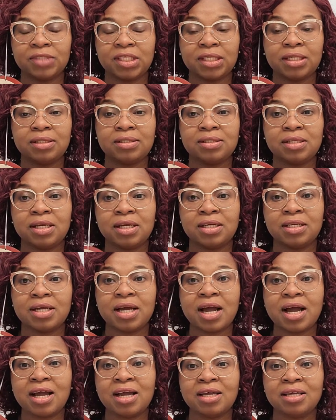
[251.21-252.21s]
like I said,
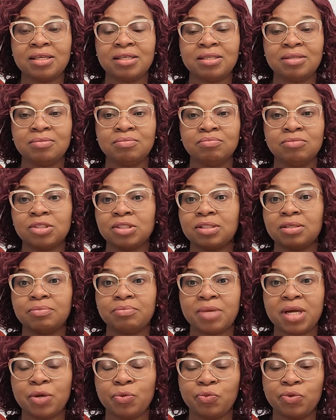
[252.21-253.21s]
I most of
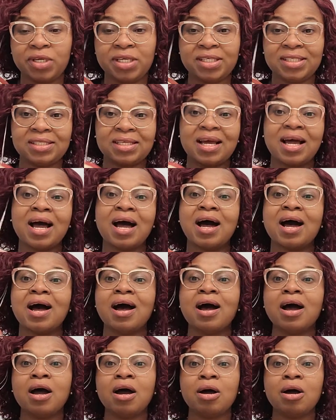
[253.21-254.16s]
my wigs are